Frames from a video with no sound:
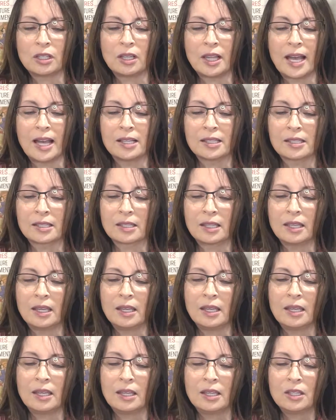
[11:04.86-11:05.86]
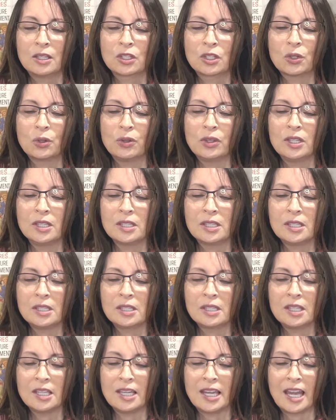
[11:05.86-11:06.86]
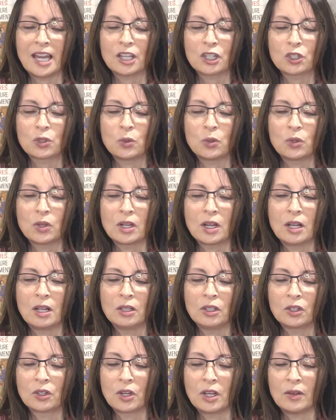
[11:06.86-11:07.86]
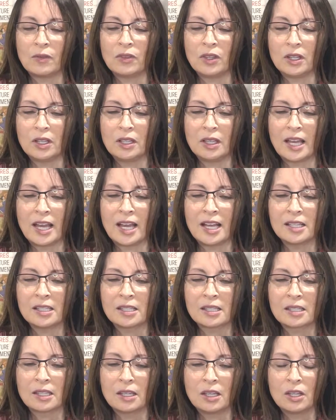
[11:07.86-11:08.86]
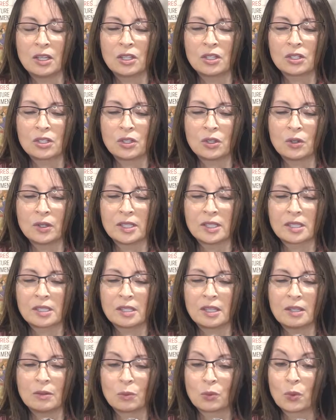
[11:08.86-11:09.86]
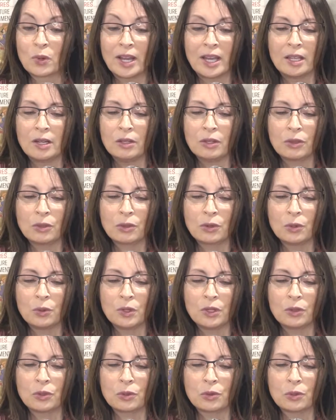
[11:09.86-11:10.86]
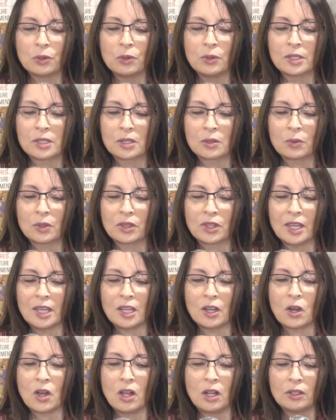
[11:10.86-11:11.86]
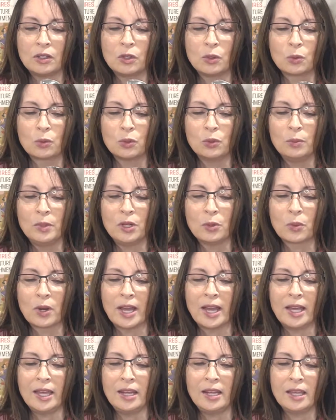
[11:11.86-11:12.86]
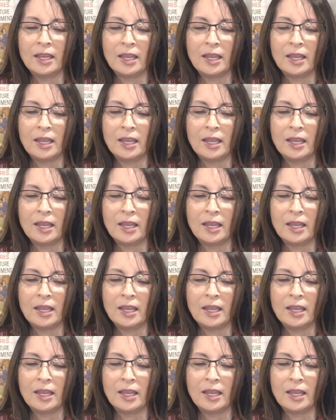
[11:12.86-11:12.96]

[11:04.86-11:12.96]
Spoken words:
glass. So this is the actual color of the glass. So it's red through and through. It's what they call the ruby red